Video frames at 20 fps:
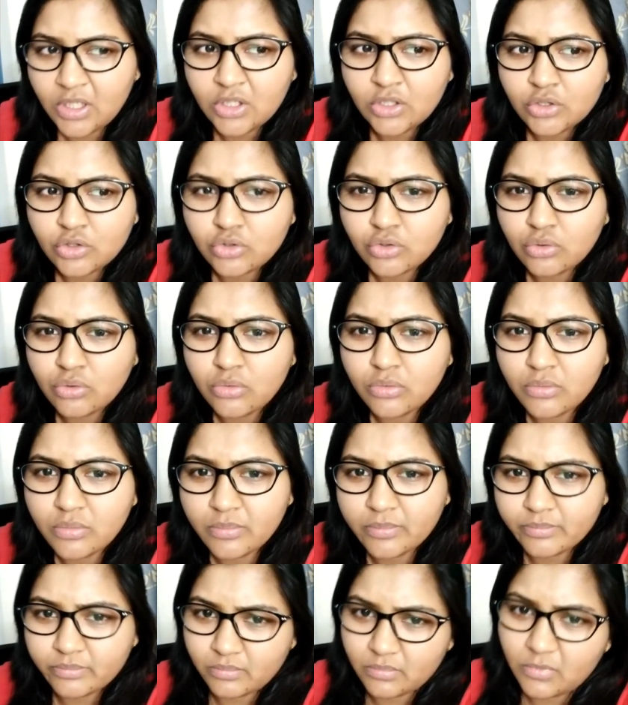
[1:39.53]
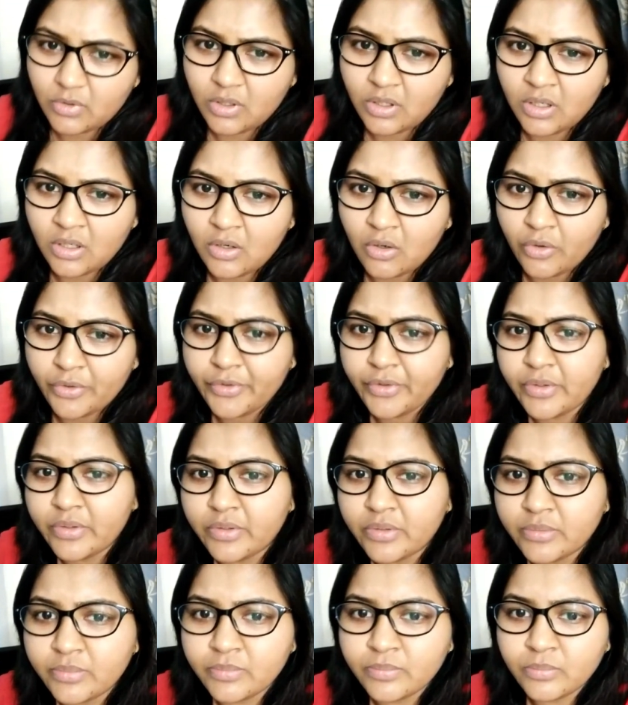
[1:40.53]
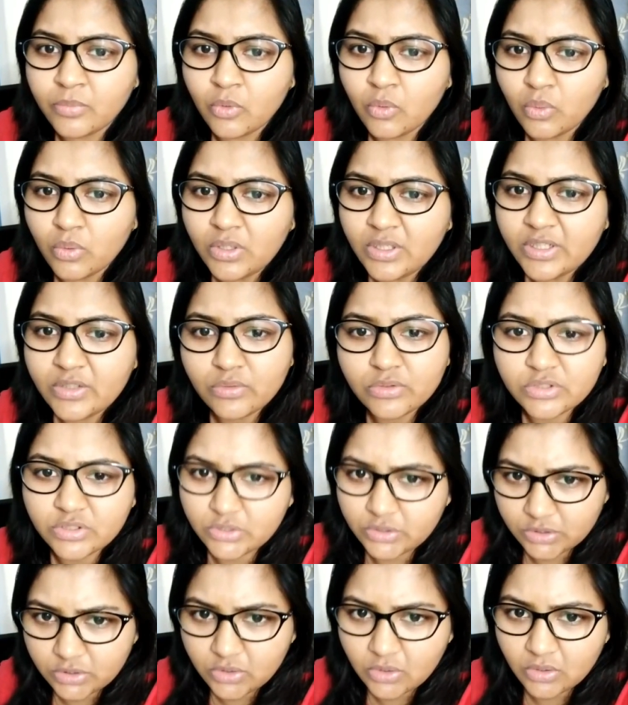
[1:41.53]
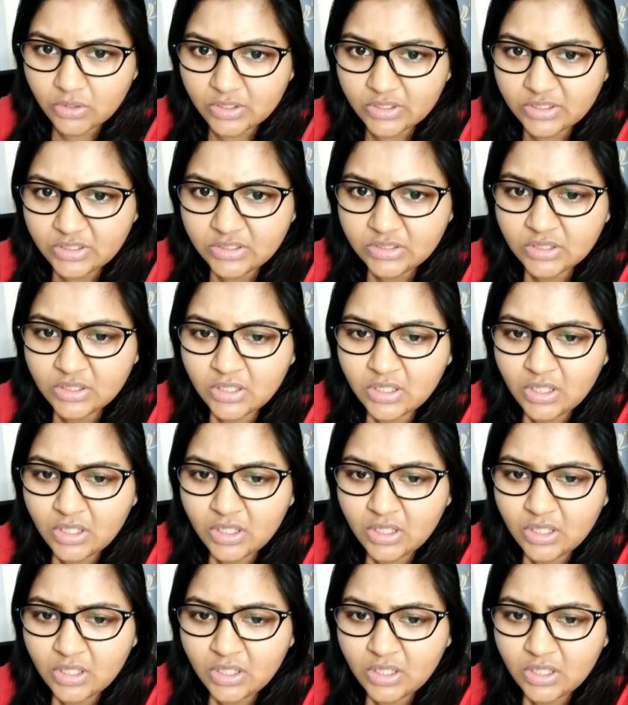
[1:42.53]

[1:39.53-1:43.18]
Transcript: So on a whole, it was a good college.